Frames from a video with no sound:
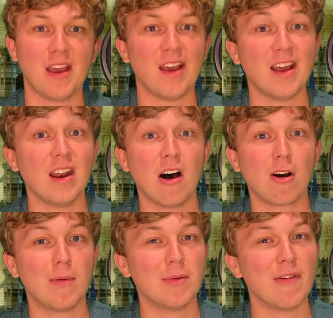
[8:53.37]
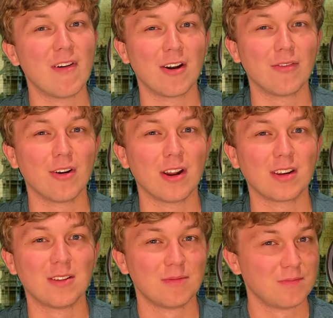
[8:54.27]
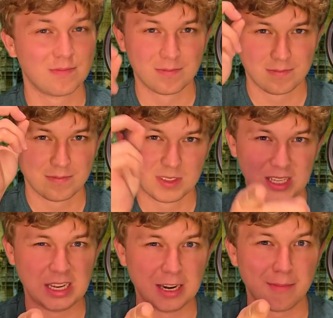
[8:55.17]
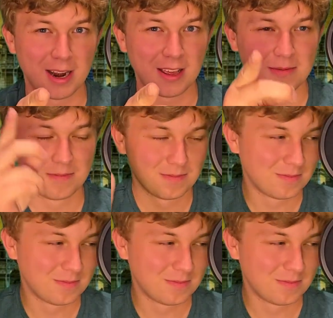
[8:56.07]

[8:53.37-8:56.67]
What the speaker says: and I'll come to my final verdict. See you in a minute.